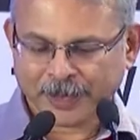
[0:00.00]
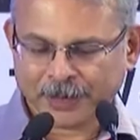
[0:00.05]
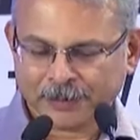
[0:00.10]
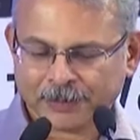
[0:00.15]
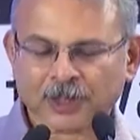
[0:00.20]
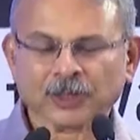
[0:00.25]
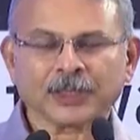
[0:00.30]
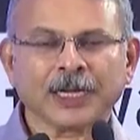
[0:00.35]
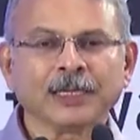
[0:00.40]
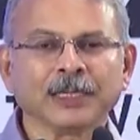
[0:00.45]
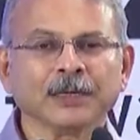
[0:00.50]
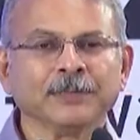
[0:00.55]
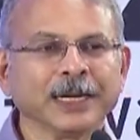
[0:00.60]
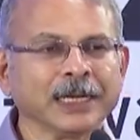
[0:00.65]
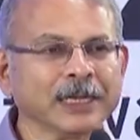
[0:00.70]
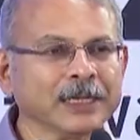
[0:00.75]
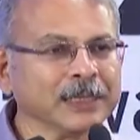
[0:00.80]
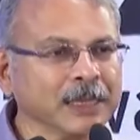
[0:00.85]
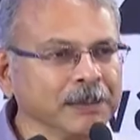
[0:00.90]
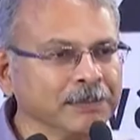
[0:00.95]
Because
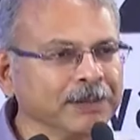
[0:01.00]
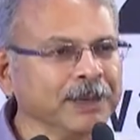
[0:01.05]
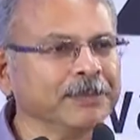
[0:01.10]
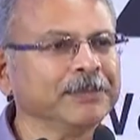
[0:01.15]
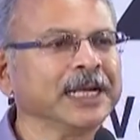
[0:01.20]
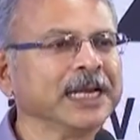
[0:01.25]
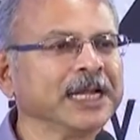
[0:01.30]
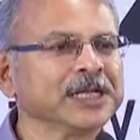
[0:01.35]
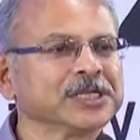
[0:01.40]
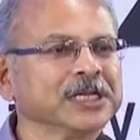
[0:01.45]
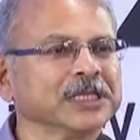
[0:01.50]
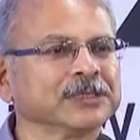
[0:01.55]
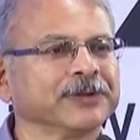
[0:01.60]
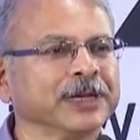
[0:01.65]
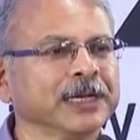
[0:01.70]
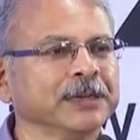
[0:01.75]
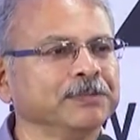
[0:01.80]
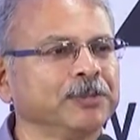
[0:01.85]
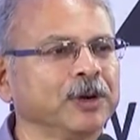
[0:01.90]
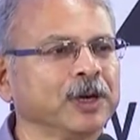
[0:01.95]
ultimately the implementation is
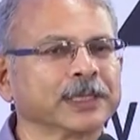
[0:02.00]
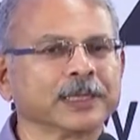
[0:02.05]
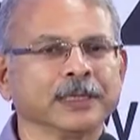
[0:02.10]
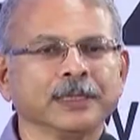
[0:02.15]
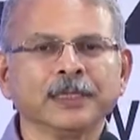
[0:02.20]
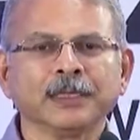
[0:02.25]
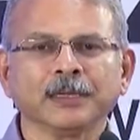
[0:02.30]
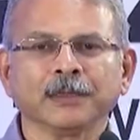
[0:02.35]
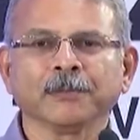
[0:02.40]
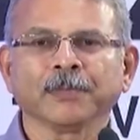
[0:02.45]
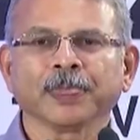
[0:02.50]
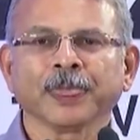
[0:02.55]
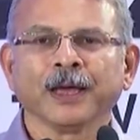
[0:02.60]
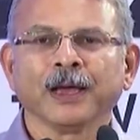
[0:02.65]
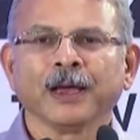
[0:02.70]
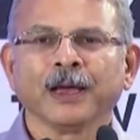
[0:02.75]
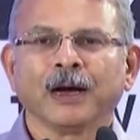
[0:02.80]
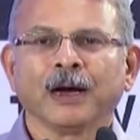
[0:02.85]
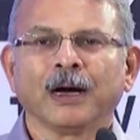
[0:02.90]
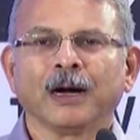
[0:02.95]
very important.
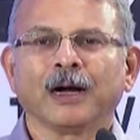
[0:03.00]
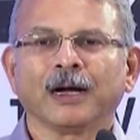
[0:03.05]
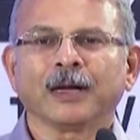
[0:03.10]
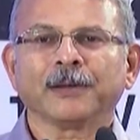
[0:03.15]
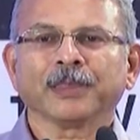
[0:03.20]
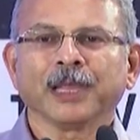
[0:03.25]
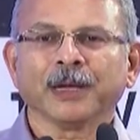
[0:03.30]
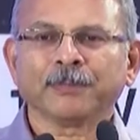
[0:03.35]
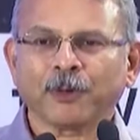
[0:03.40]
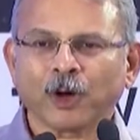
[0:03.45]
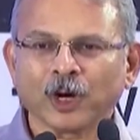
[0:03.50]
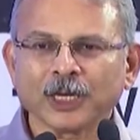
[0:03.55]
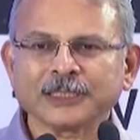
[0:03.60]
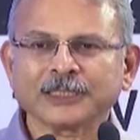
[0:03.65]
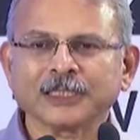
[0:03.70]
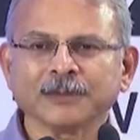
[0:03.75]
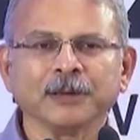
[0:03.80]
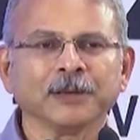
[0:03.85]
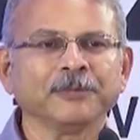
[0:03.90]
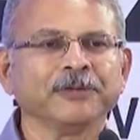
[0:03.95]
A
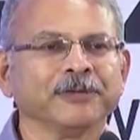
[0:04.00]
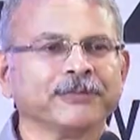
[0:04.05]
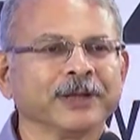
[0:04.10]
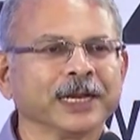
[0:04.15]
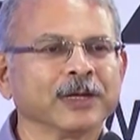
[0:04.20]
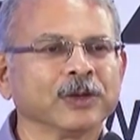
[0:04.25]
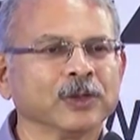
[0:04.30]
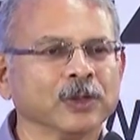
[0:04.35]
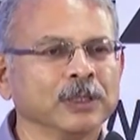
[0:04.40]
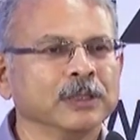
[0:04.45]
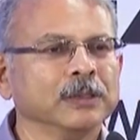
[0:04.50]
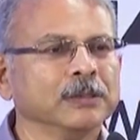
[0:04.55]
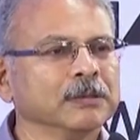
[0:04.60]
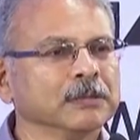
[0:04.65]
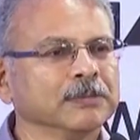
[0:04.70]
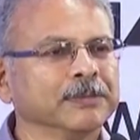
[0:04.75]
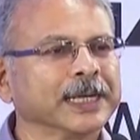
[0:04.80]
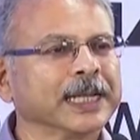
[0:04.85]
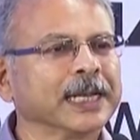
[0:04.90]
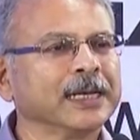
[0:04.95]
policy may be very good,
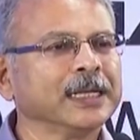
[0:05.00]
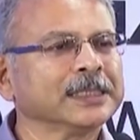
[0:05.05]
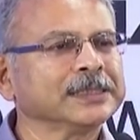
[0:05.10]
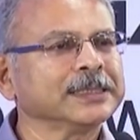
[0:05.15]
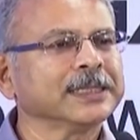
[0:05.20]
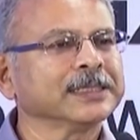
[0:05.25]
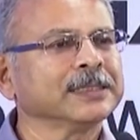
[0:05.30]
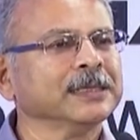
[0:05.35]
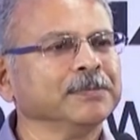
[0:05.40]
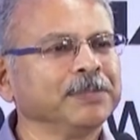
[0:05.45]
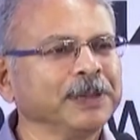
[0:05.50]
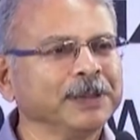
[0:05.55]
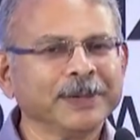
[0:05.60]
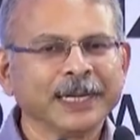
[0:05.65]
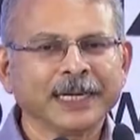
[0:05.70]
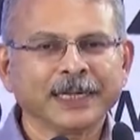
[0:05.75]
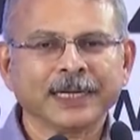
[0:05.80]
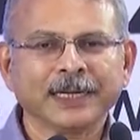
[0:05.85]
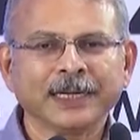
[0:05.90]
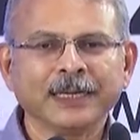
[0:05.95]
but unless it is
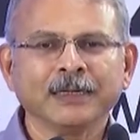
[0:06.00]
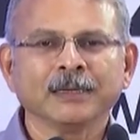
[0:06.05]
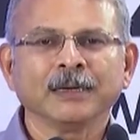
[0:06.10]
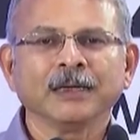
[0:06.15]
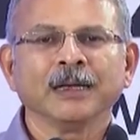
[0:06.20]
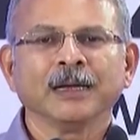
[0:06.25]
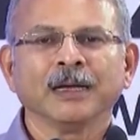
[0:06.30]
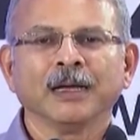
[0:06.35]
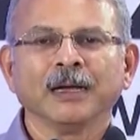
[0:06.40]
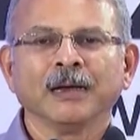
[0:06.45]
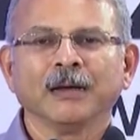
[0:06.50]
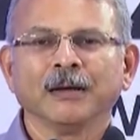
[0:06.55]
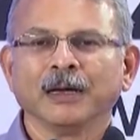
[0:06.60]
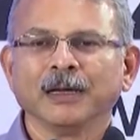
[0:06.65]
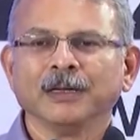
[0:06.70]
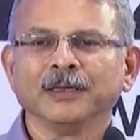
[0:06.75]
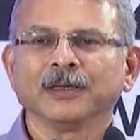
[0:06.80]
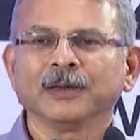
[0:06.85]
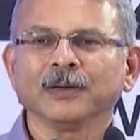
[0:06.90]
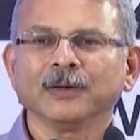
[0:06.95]
implemented,
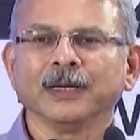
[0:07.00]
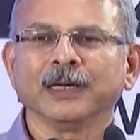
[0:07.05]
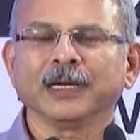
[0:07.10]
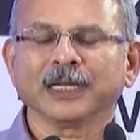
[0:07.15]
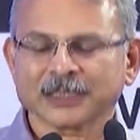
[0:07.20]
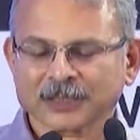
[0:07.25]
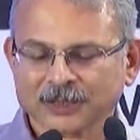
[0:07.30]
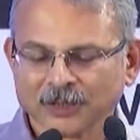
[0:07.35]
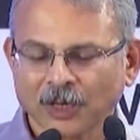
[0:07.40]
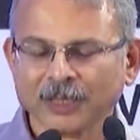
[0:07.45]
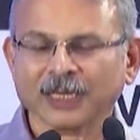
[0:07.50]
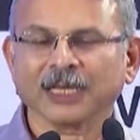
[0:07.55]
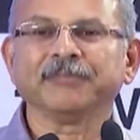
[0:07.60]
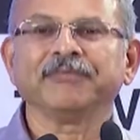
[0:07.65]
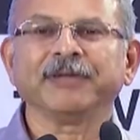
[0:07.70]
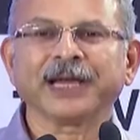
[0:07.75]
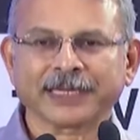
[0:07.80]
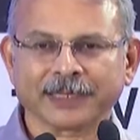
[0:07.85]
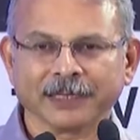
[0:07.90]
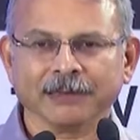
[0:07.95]
you know, it is not
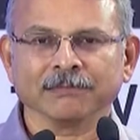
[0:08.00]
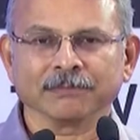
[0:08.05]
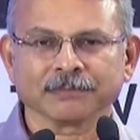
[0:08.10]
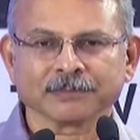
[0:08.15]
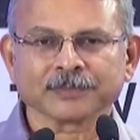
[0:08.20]
effective.